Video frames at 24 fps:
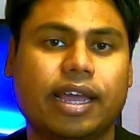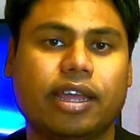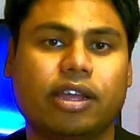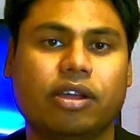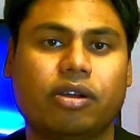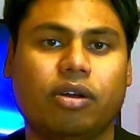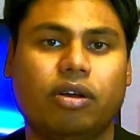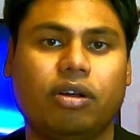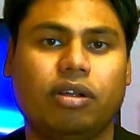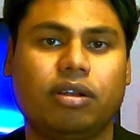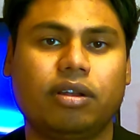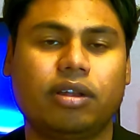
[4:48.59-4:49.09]
I
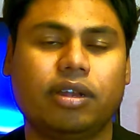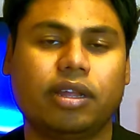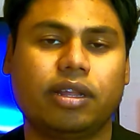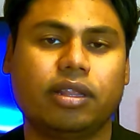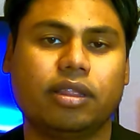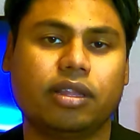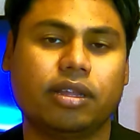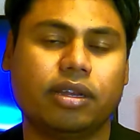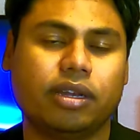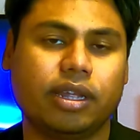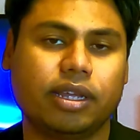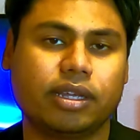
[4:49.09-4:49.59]
called,
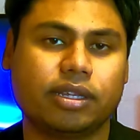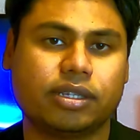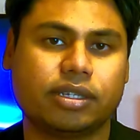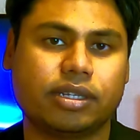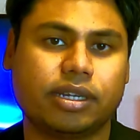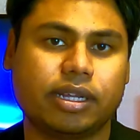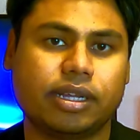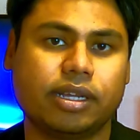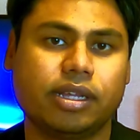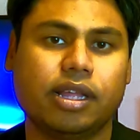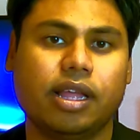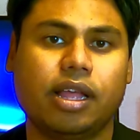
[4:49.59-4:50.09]
and the next
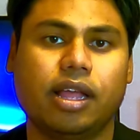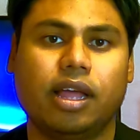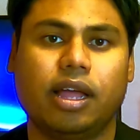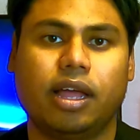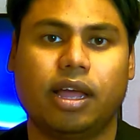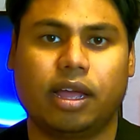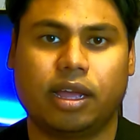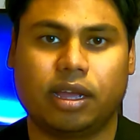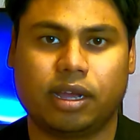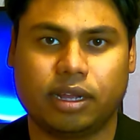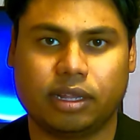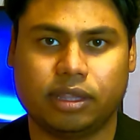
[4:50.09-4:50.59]
day
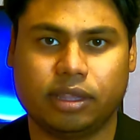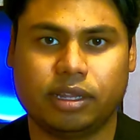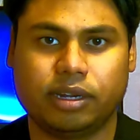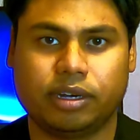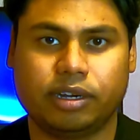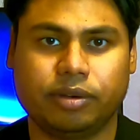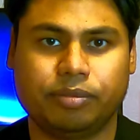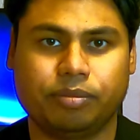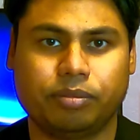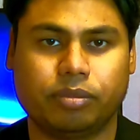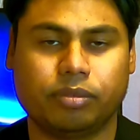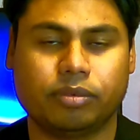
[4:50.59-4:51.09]
I got
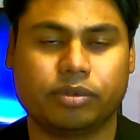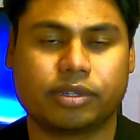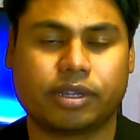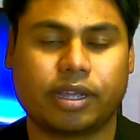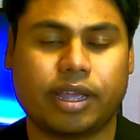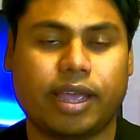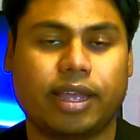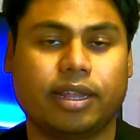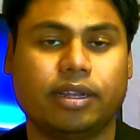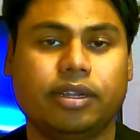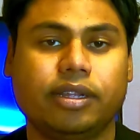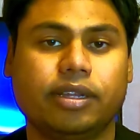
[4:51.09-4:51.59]
the
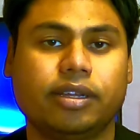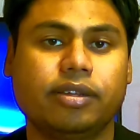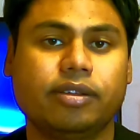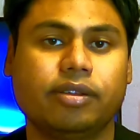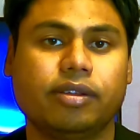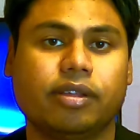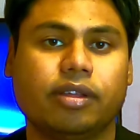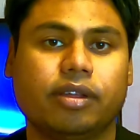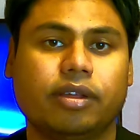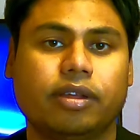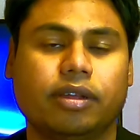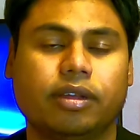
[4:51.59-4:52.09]
scanning,
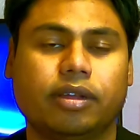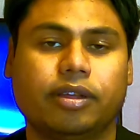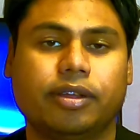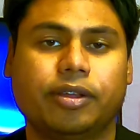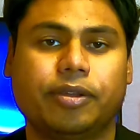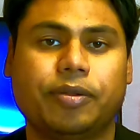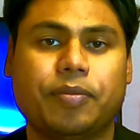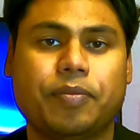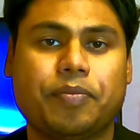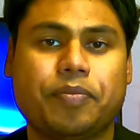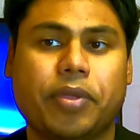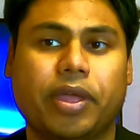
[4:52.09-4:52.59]

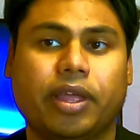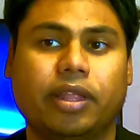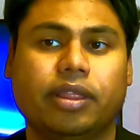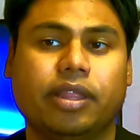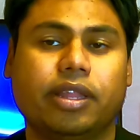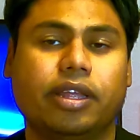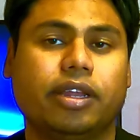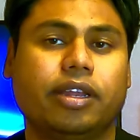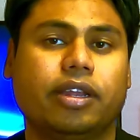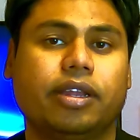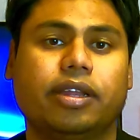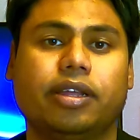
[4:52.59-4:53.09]
and
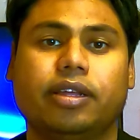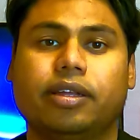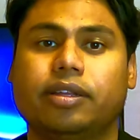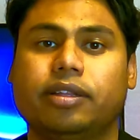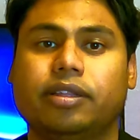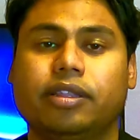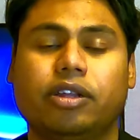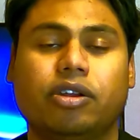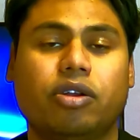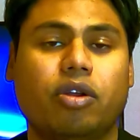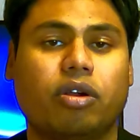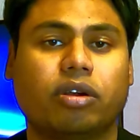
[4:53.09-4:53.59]
then
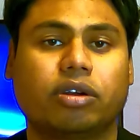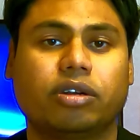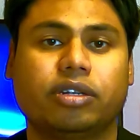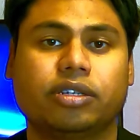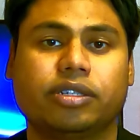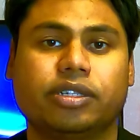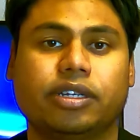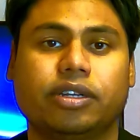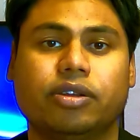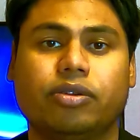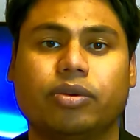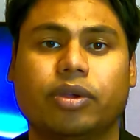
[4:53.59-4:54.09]
the doctor
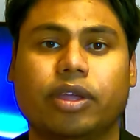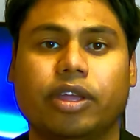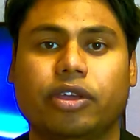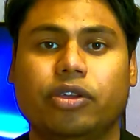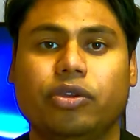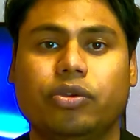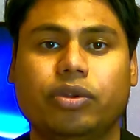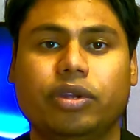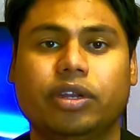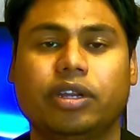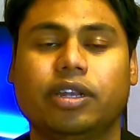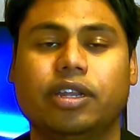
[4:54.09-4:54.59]
said, okay,
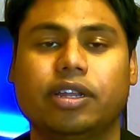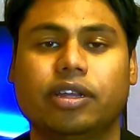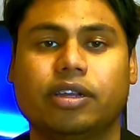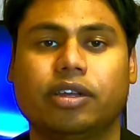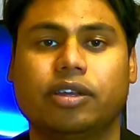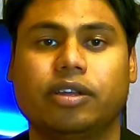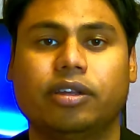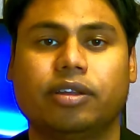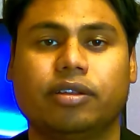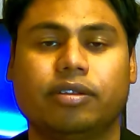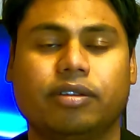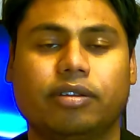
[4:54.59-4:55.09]
you need
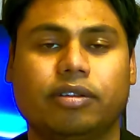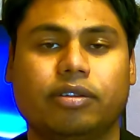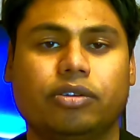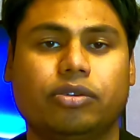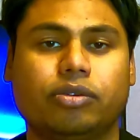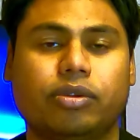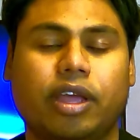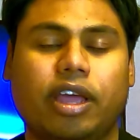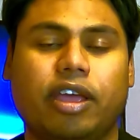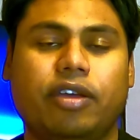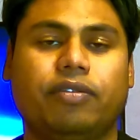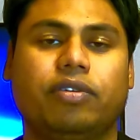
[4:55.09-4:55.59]

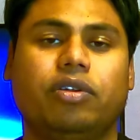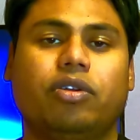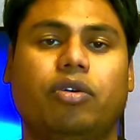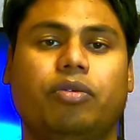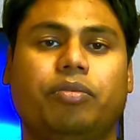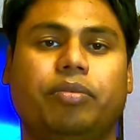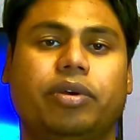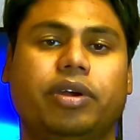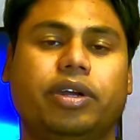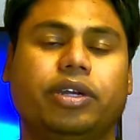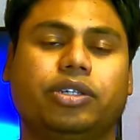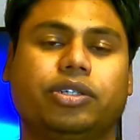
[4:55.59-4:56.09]
to have an
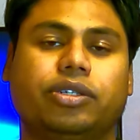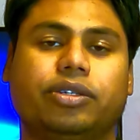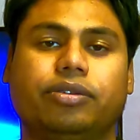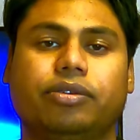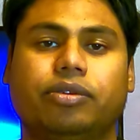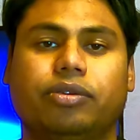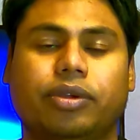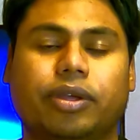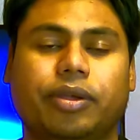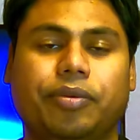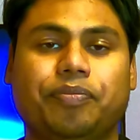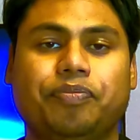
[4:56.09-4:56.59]
operation.
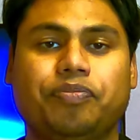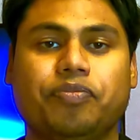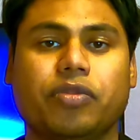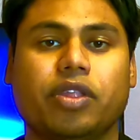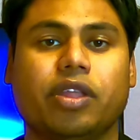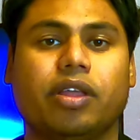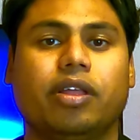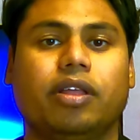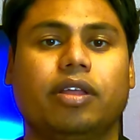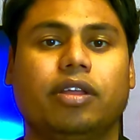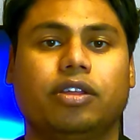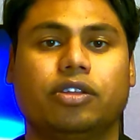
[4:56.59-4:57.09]
Okay.
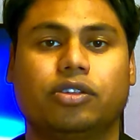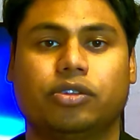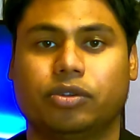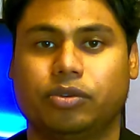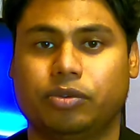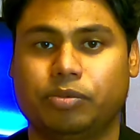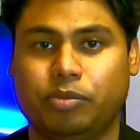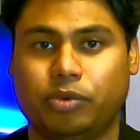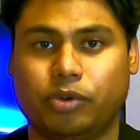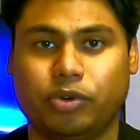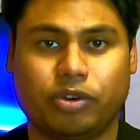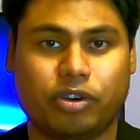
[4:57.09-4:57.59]

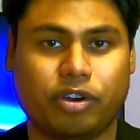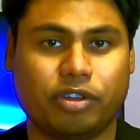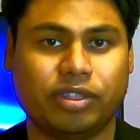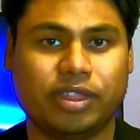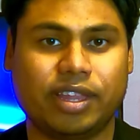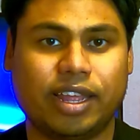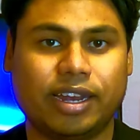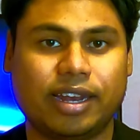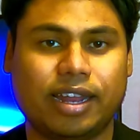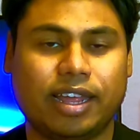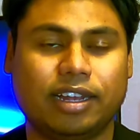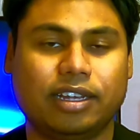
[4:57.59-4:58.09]
So more on
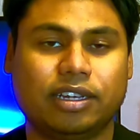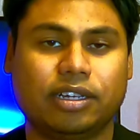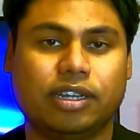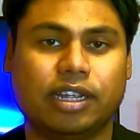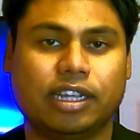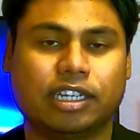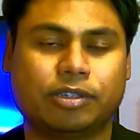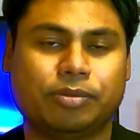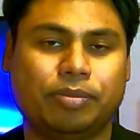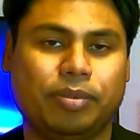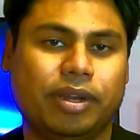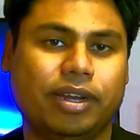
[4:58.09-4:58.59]
that I'll
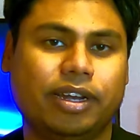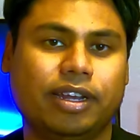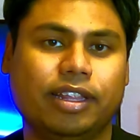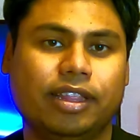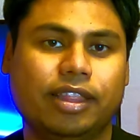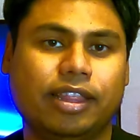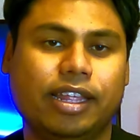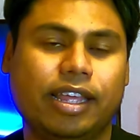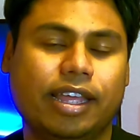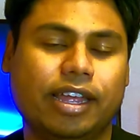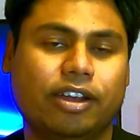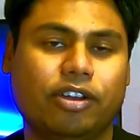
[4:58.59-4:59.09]
explain
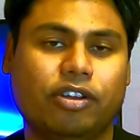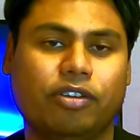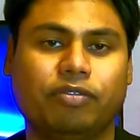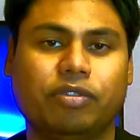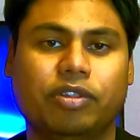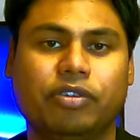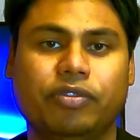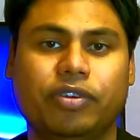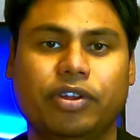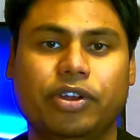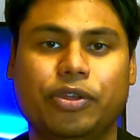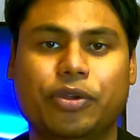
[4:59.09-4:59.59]
in the end of
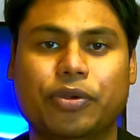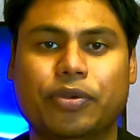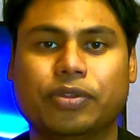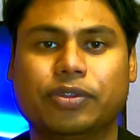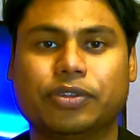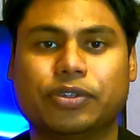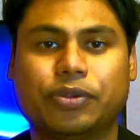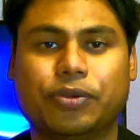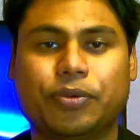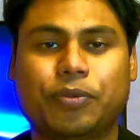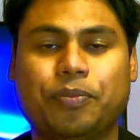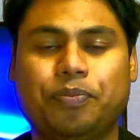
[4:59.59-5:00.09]
the video.
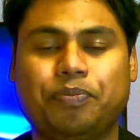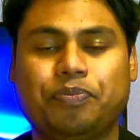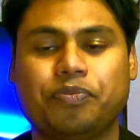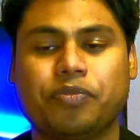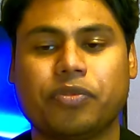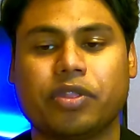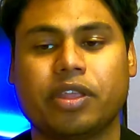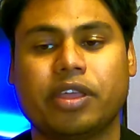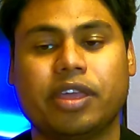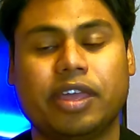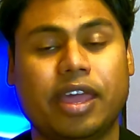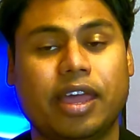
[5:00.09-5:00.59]
So
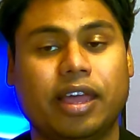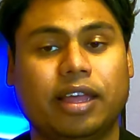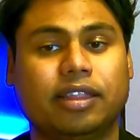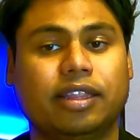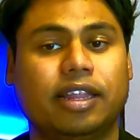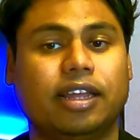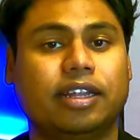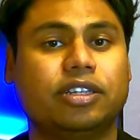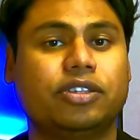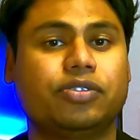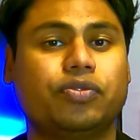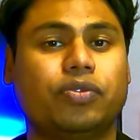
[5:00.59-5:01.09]
yeah,
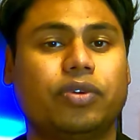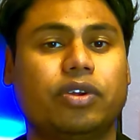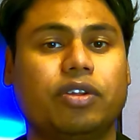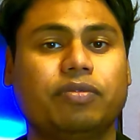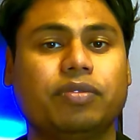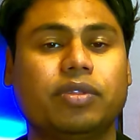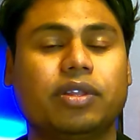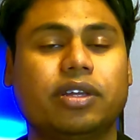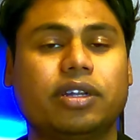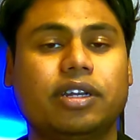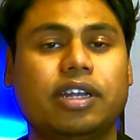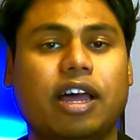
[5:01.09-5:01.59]
that's one
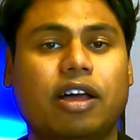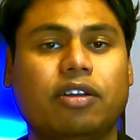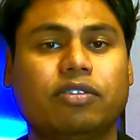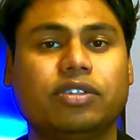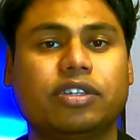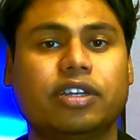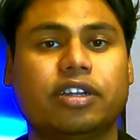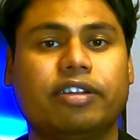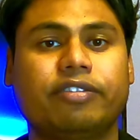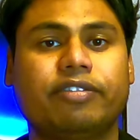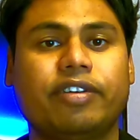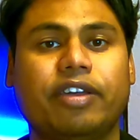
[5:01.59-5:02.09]
of the
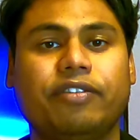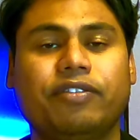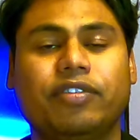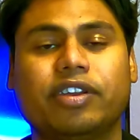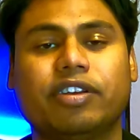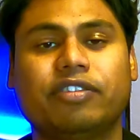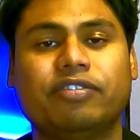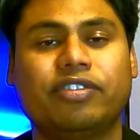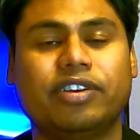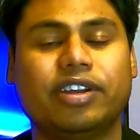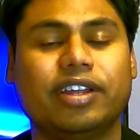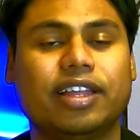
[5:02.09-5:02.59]
downside of having
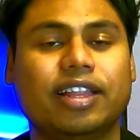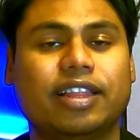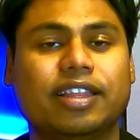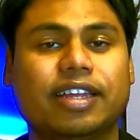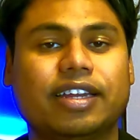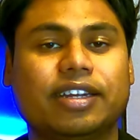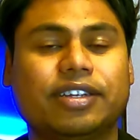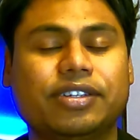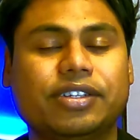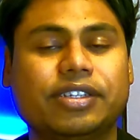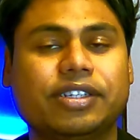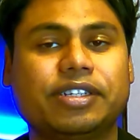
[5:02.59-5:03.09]
a free
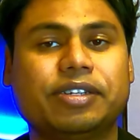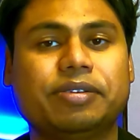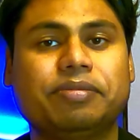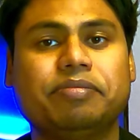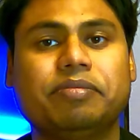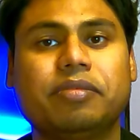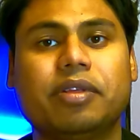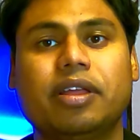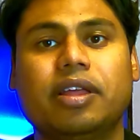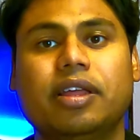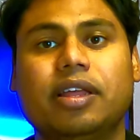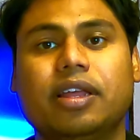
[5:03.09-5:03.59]
healthcare system.